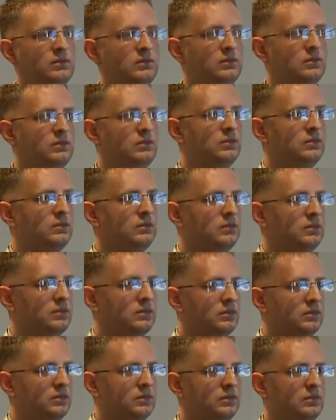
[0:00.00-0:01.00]
how
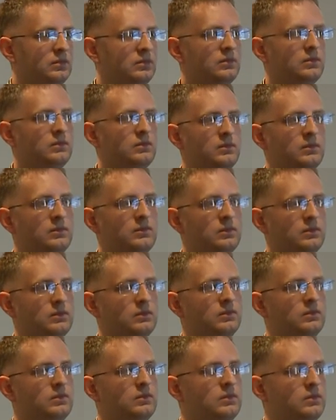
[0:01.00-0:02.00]
often did
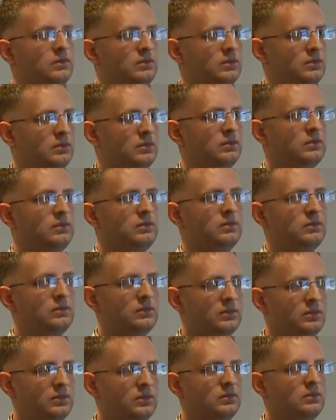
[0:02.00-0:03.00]
you have
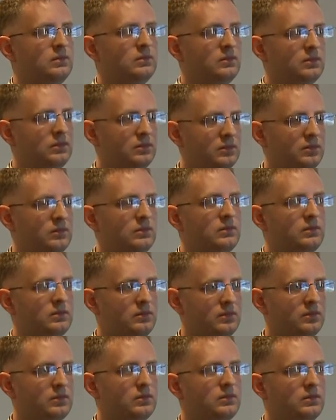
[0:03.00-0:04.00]
late
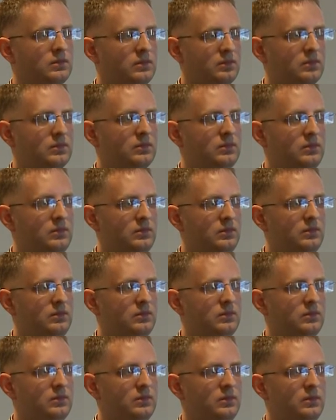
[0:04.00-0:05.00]
radiation
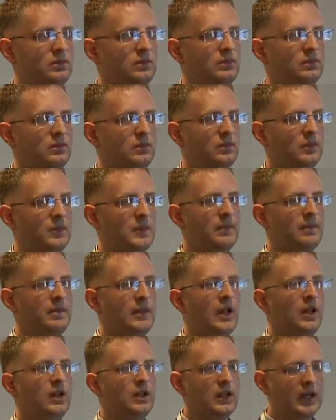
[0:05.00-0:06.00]
damages like
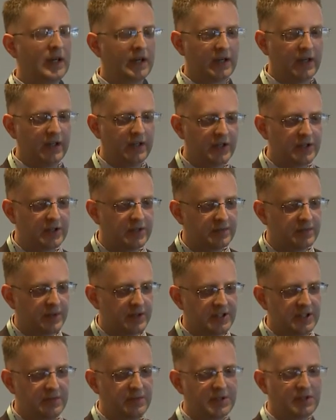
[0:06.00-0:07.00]
fibrosis and
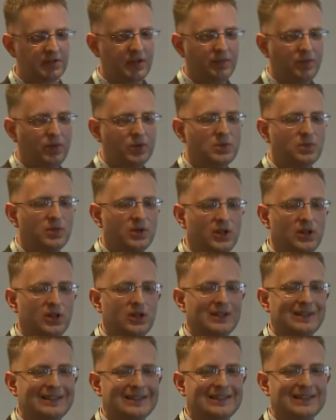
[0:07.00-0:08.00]
some other
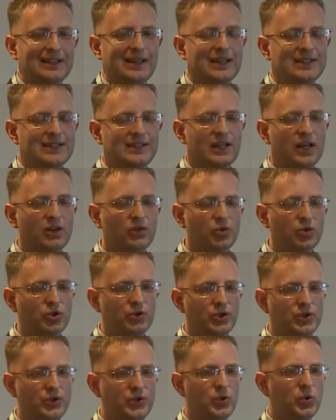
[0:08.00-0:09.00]
soft tissue
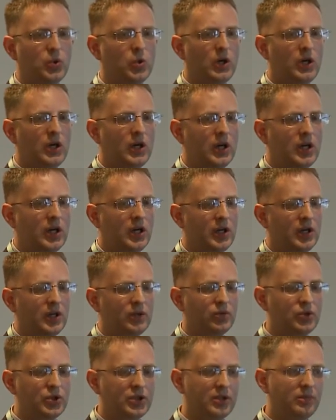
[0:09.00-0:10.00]
damage?
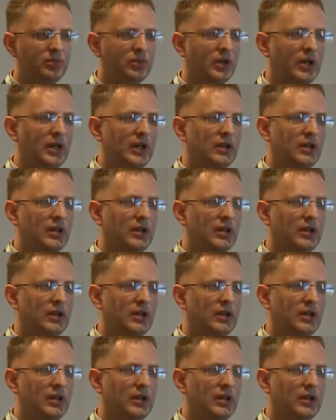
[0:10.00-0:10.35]
Thank you